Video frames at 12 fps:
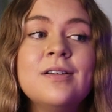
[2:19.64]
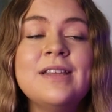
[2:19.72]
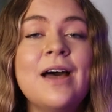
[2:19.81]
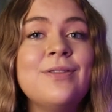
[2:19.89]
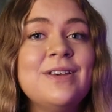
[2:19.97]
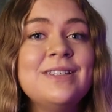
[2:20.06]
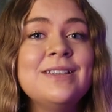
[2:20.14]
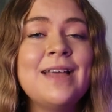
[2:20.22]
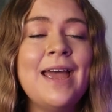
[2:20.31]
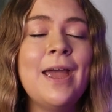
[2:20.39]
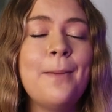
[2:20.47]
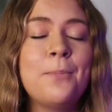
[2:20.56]
Now, this is
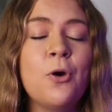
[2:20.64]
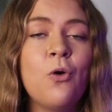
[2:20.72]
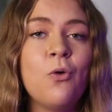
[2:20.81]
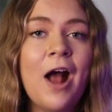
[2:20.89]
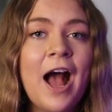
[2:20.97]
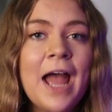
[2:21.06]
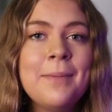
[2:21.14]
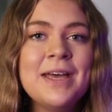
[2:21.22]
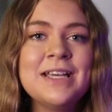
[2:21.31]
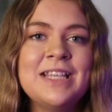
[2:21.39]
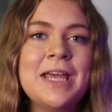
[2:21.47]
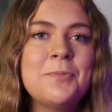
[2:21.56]
a prime
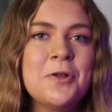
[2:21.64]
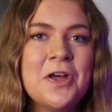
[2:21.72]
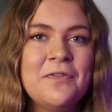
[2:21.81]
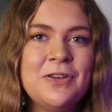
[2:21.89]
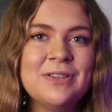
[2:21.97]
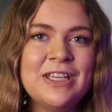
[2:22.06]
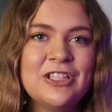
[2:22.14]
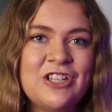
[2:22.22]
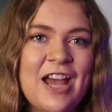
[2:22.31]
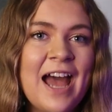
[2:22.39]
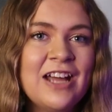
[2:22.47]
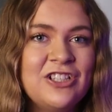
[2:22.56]
example of using
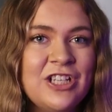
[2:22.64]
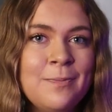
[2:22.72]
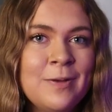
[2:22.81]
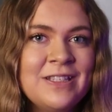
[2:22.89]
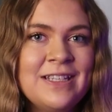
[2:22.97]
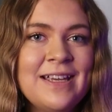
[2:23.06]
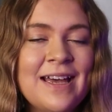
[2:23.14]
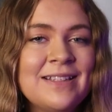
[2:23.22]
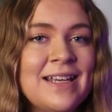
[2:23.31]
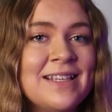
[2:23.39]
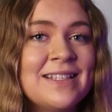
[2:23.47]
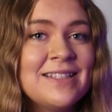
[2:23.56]
ChatGPT as
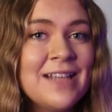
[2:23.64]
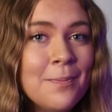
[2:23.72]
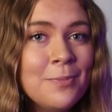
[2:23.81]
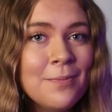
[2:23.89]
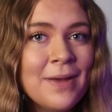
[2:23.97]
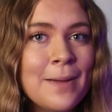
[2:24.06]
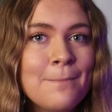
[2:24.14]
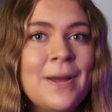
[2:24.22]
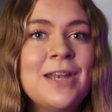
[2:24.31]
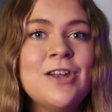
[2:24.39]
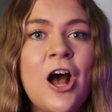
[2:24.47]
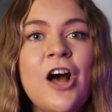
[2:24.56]
a supplement
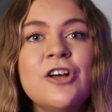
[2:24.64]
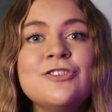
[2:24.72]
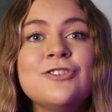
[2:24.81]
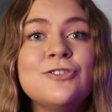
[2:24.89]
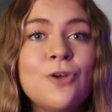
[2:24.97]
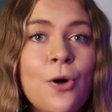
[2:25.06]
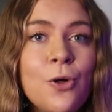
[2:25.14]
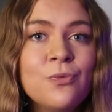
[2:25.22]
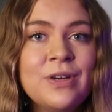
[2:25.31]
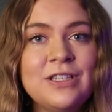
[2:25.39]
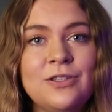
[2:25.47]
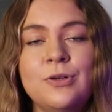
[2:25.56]
but not a sole
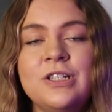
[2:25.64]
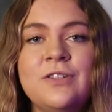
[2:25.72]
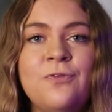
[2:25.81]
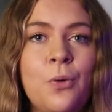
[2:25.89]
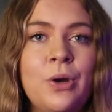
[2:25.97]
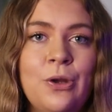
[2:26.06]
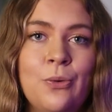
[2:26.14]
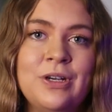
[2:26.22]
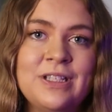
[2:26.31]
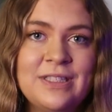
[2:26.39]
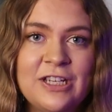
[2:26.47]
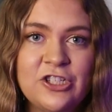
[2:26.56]
resource for your
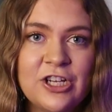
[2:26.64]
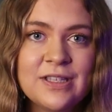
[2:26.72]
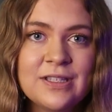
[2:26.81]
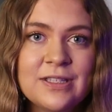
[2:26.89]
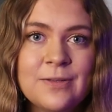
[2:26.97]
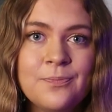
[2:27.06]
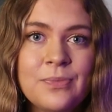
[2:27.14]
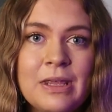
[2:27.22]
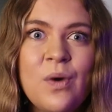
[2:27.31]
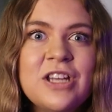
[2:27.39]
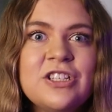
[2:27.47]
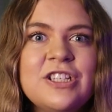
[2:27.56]
decisions.
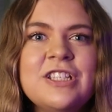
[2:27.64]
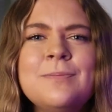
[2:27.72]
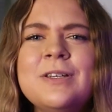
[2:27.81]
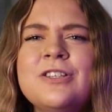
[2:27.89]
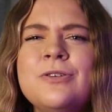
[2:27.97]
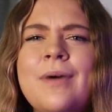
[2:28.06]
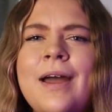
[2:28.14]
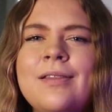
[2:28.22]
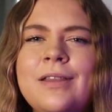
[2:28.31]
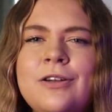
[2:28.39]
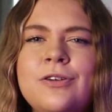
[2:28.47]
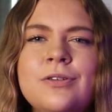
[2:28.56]
Which leads me to
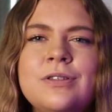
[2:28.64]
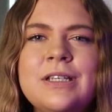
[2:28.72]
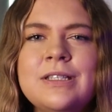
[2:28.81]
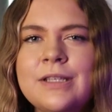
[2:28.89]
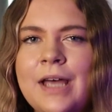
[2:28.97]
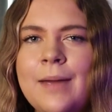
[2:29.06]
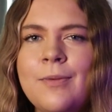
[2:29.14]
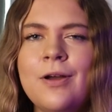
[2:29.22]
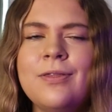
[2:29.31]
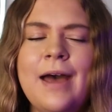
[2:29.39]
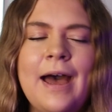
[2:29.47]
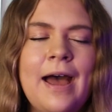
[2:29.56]
a little disclaimer
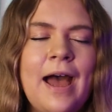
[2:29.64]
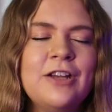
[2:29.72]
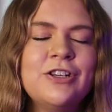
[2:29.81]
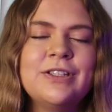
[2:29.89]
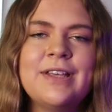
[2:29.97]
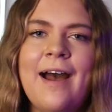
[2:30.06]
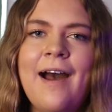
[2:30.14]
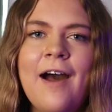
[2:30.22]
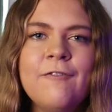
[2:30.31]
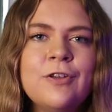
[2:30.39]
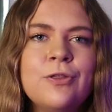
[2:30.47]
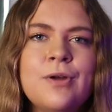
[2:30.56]
that I just
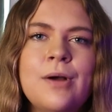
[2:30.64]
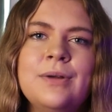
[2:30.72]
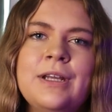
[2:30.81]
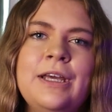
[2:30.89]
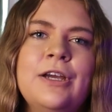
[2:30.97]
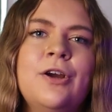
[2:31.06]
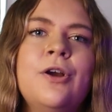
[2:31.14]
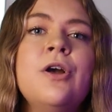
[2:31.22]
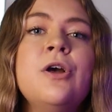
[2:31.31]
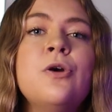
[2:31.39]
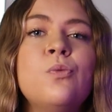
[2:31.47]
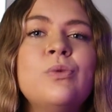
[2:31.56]
have to throw in here,
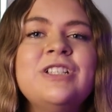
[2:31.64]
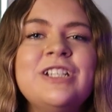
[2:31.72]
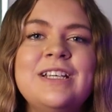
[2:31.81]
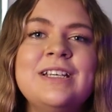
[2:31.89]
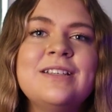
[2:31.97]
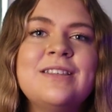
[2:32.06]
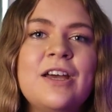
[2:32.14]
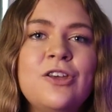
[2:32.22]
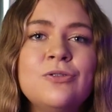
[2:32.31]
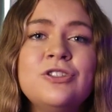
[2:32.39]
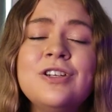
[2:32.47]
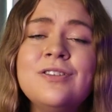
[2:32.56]
which is that
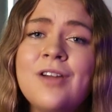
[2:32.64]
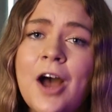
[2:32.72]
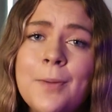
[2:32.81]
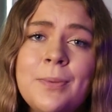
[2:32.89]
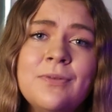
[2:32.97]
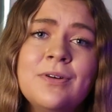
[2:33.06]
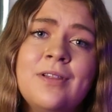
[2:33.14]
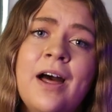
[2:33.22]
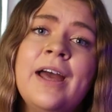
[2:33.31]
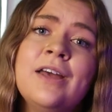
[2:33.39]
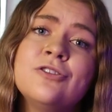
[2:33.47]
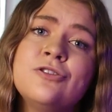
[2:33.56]
you should not be
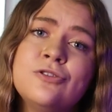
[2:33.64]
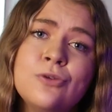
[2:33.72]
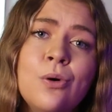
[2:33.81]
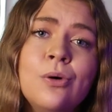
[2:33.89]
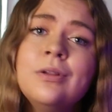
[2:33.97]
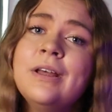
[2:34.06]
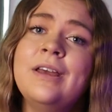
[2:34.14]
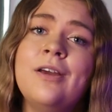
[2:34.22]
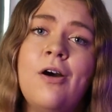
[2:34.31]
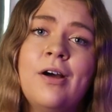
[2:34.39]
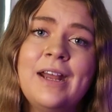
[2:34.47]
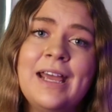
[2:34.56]
relying solely
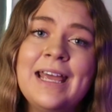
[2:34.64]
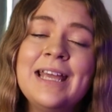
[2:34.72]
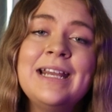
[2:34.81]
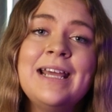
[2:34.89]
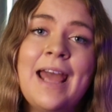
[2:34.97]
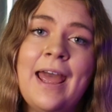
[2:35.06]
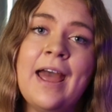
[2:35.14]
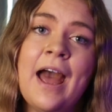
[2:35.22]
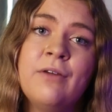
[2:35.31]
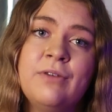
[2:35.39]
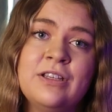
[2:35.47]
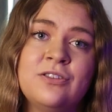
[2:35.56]
on any
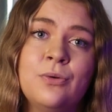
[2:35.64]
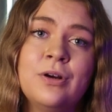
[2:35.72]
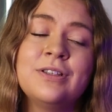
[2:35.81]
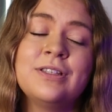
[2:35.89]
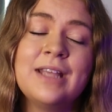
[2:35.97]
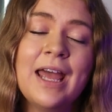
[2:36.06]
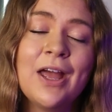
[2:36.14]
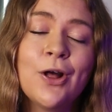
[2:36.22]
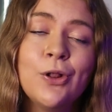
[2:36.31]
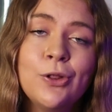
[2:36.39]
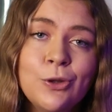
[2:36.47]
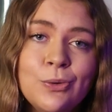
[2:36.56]
AI resource,
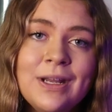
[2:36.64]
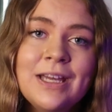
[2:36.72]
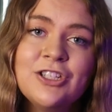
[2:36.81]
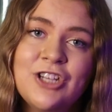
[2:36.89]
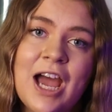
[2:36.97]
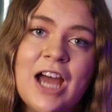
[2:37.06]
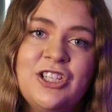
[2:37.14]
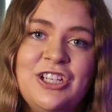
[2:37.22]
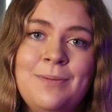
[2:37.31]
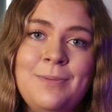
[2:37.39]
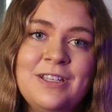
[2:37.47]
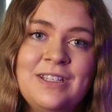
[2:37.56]
including
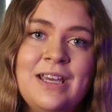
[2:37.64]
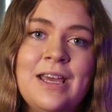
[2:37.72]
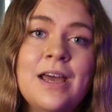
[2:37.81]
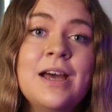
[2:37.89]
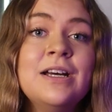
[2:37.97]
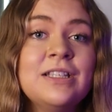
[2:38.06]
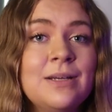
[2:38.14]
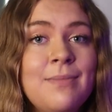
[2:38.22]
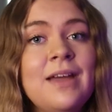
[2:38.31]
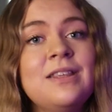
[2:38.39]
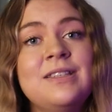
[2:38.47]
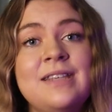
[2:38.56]
ChatGPT, to
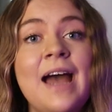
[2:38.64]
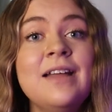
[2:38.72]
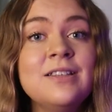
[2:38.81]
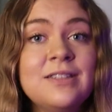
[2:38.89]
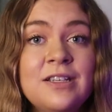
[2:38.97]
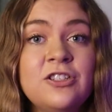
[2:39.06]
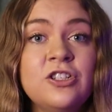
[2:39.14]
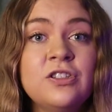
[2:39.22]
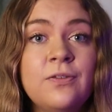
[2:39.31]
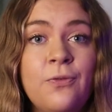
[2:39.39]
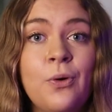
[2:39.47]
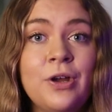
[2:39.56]
make design
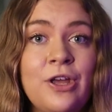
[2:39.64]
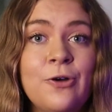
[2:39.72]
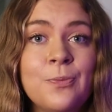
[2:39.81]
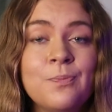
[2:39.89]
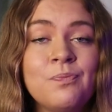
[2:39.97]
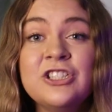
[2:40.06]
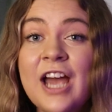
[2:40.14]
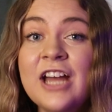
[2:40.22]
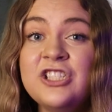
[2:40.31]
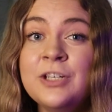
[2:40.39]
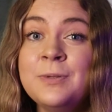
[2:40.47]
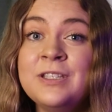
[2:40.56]
decisions for you.
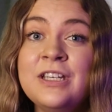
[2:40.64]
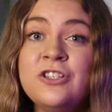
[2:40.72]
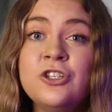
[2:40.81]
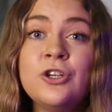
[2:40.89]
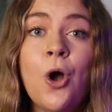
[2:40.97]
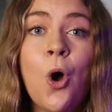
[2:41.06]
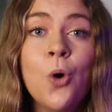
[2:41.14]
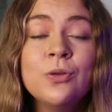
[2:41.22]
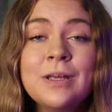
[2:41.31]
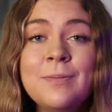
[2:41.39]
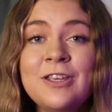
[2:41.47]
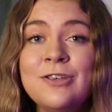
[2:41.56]
ChatGPT should
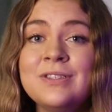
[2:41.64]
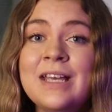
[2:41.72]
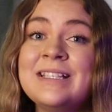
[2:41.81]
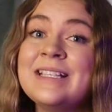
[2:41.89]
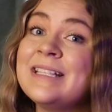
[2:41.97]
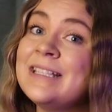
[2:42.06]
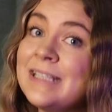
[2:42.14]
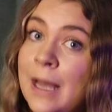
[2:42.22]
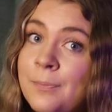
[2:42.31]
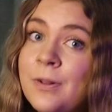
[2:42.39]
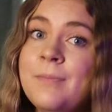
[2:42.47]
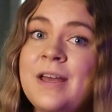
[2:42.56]
only be used as a
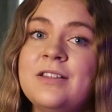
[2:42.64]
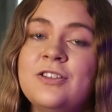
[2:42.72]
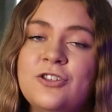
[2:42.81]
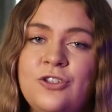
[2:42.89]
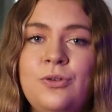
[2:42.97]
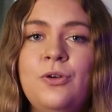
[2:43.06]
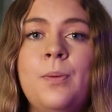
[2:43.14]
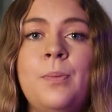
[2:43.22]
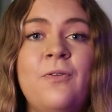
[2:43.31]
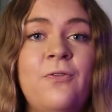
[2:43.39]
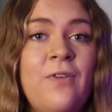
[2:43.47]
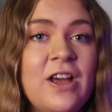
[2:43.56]
supplement to your
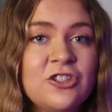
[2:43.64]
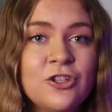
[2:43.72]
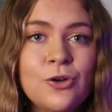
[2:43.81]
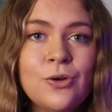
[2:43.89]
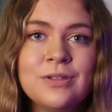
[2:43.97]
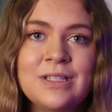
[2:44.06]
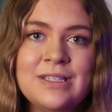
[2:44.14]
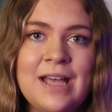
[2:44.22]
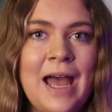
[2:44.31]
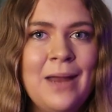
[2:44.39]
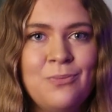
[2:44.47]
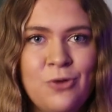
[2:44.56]
professional
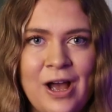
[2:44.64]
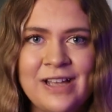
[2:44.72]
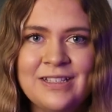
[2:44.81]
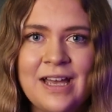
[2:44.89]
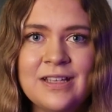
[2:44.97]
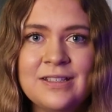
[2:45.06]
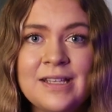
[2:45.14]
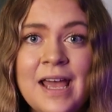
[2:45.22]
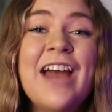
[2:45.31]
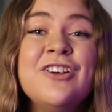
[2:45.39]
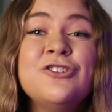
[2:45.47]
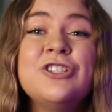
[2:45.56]
design process.
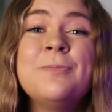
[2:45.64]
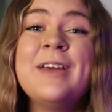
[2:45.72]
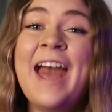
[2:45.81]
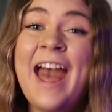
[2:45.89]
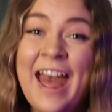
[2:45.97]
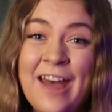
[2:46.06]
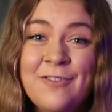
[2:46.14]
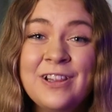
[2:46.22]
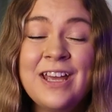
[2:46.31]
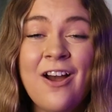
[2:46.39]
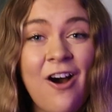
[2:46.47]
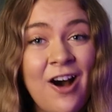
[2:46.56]
And you should be
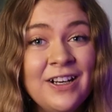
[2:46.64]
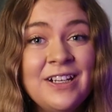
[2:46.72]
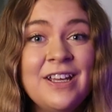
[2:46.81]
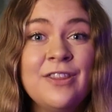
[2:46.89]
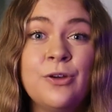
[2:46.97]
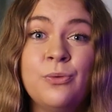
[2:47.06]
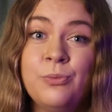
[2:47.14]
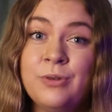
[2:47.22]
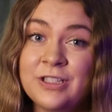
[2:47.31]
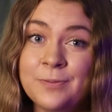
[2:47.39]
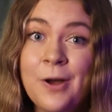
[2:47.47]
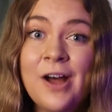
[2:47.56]
heavily auditing the
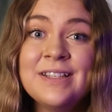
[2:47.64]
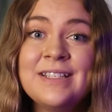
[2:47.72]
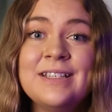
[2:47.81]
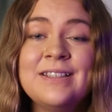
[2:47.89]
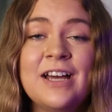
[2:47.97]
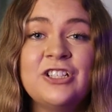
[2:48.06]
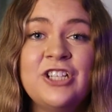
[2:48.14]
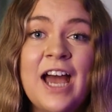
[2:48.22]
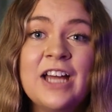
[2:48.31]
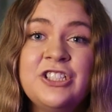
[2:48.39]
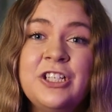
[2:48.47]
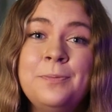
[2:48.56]
responses that
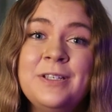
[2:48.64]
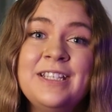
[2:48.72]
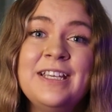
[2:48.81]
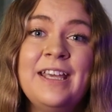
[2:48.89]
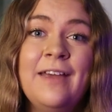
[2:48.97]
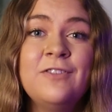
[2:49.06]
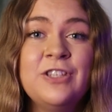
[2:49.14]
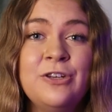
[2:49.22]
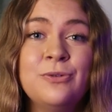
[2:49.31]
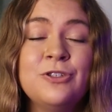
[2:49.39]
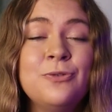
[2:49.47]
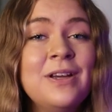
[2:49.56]
ChatGPT gives
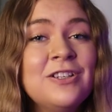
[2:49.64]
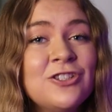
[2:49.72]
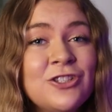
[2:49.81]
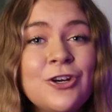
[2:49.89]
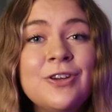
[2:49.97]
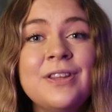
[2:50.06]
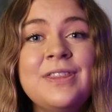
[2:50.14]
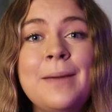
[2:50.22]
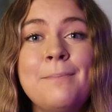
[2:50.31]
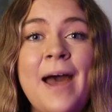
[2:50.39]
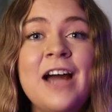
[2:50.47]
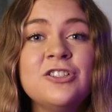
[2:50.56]
you to ensure that
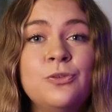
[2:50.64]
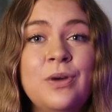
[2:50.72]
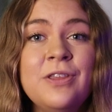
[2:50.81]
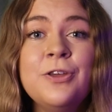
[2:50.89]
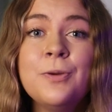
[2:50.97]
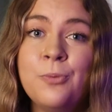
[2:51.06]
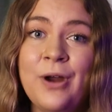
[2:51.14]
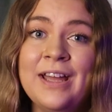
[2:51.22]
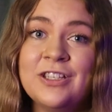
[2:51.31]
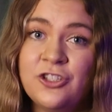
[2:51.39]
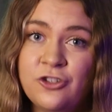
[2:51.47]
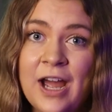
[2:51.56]
they match with your
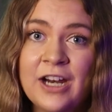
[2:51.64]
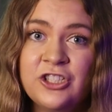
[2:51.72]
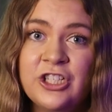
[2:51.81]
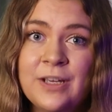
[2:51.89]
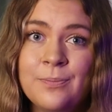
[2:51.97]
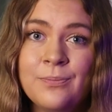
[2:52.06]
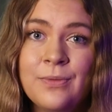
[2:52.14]
brand strategy.